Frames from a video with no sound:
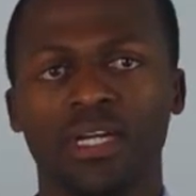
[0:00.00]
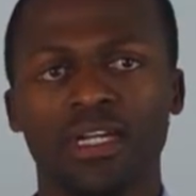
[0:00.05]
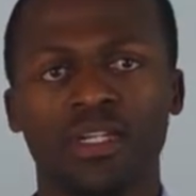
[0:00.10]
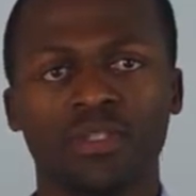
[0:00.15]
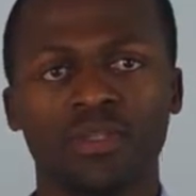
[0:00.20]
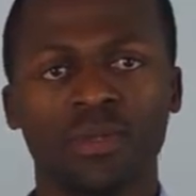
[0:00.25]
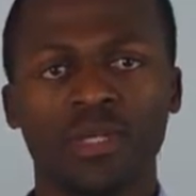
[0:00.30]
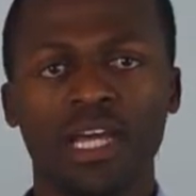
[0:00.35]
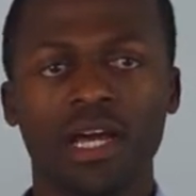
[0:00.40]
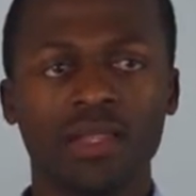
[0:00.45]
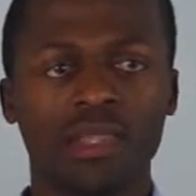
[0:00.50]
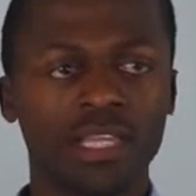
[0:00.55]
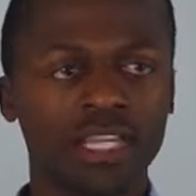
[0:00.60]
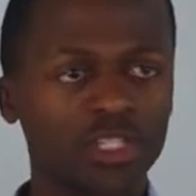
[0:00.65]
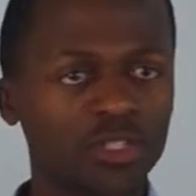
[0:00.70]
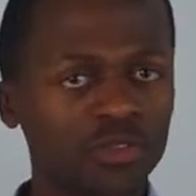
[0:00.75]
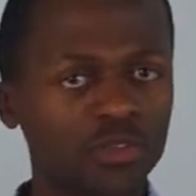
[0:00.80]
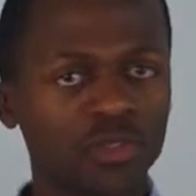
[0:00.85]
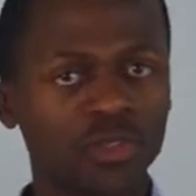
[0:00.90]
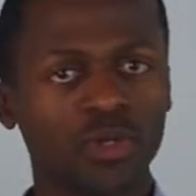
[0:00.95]
So now
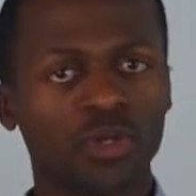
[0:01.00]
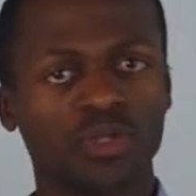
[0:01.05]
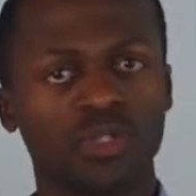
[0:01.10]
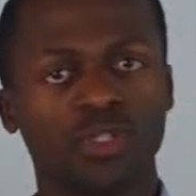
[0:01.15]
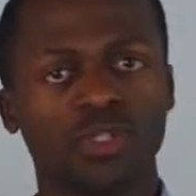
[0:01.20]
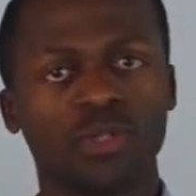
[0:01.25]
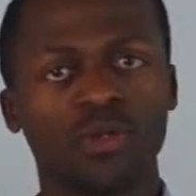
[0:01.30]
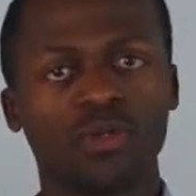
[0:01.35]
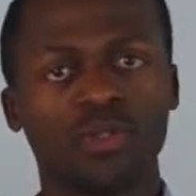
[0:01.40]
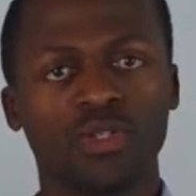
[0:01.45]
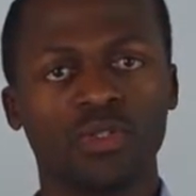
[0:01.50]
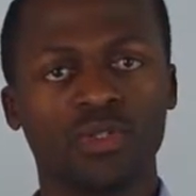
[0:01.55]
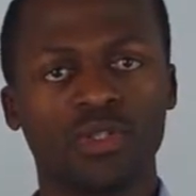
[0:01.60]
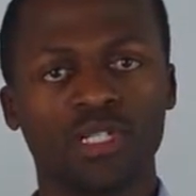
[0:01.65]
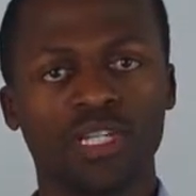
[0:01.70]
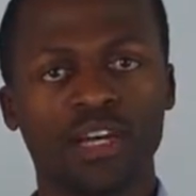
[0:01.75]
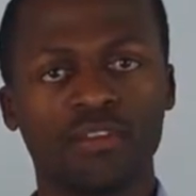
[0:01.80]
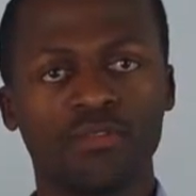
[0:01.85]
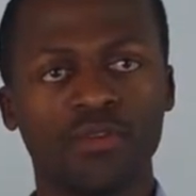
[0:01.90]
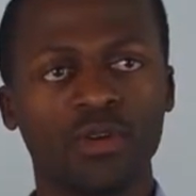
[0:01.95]
that you've sold, sold your
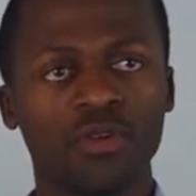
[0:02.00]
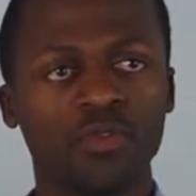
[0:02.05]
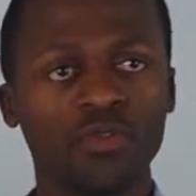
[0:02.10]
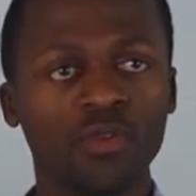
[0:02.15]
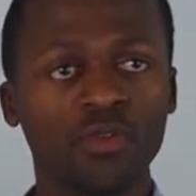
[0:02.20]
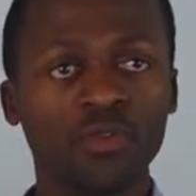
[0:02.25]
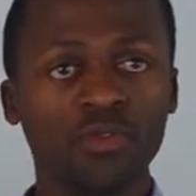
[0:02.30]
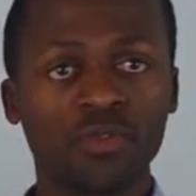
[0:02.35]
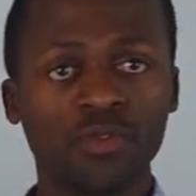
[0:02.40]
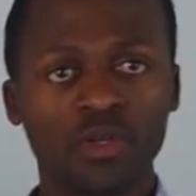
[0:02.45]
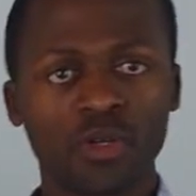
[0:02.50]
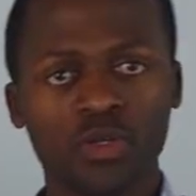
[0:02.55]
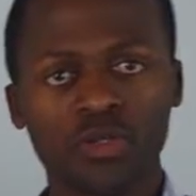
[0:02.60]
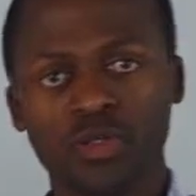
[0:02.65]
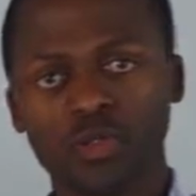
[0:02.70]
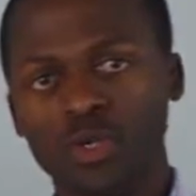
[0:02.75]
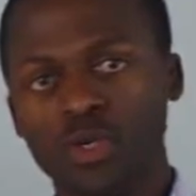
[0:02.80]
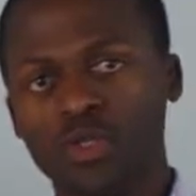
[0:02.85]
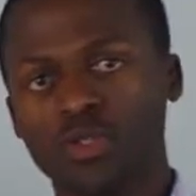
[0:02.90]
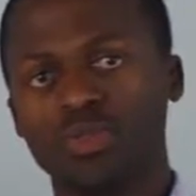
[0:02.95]
stuff or you've
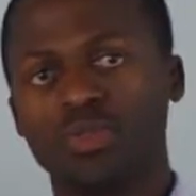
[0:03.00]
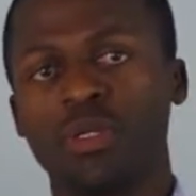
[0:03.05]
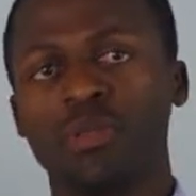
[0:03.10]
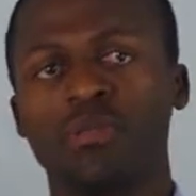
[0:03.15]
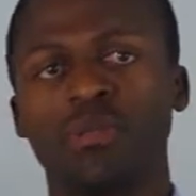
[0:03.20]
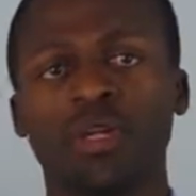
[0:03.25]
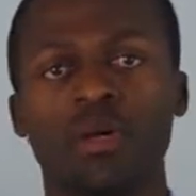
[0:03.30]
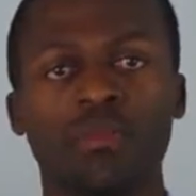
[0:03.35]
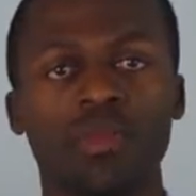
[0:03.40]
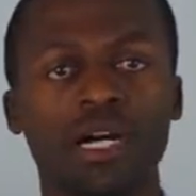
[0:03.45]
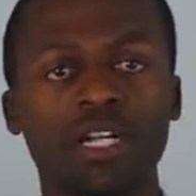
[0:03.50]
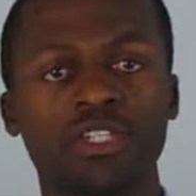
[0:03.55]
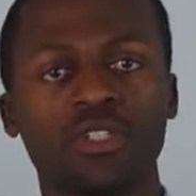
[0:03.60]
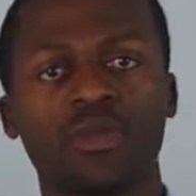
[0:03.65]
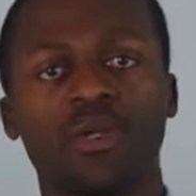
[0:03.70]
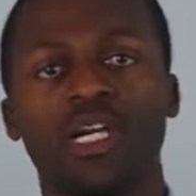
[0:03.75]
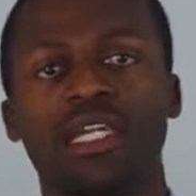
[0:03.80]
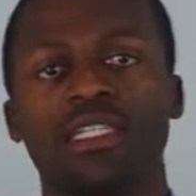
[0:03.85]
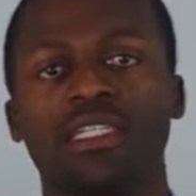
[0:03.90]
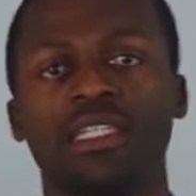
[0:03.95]
talked, to people about
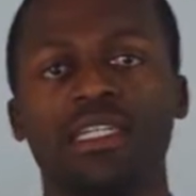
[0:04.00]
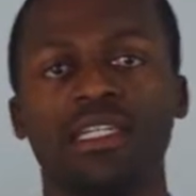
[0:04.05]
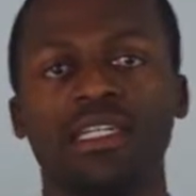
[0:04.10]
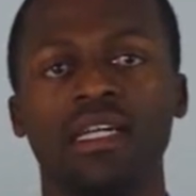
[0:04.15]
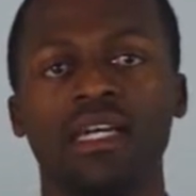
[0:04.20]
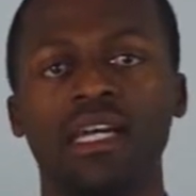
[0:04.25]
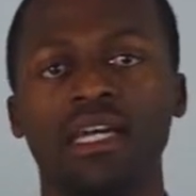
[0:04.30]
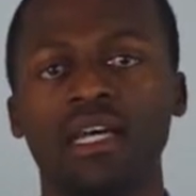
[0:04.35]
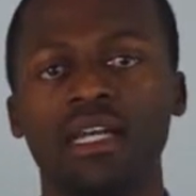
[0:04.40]
your idea,